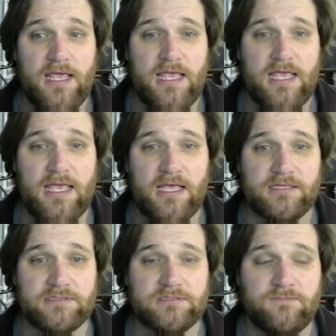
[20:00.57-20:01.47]

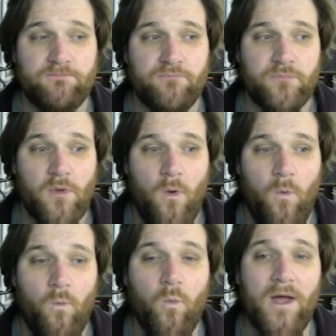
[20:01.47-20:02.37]
is
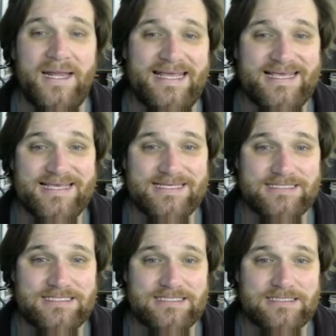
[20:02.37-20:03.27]
what
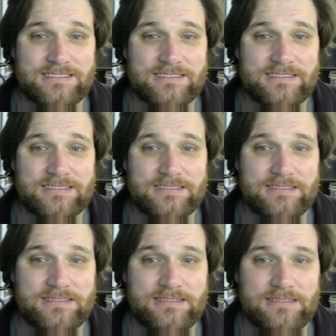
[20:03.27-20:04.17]
is
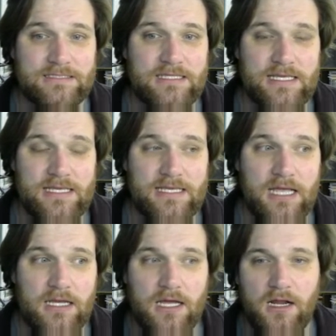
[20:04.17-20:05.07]
the
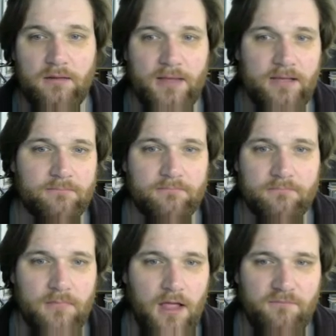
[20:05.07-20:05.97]
economy
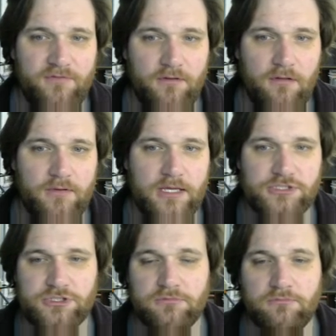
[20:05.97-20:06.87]
of the
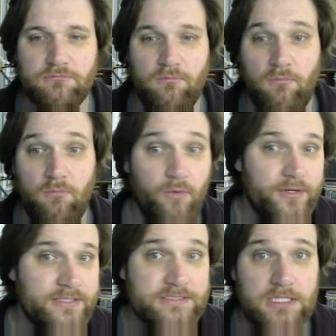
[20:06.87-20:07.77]
location?
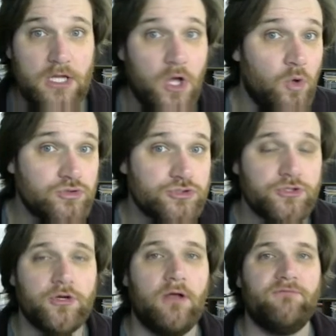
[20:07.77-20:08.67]
What is the
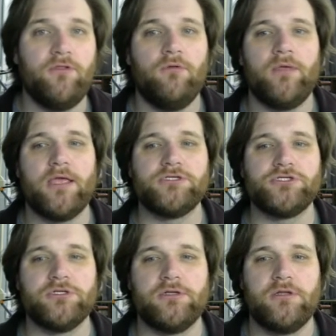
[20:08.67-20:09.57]
culture of the
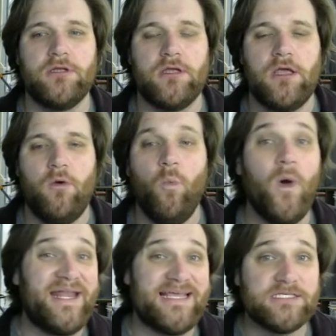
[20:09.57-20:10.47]
location?
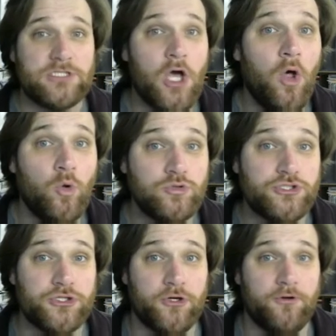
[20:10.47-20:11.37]
What is
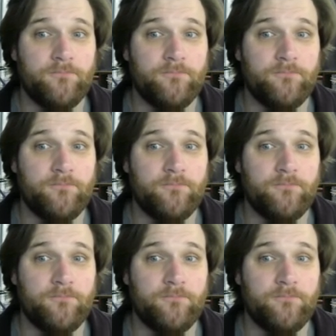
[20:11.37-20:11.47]
culture?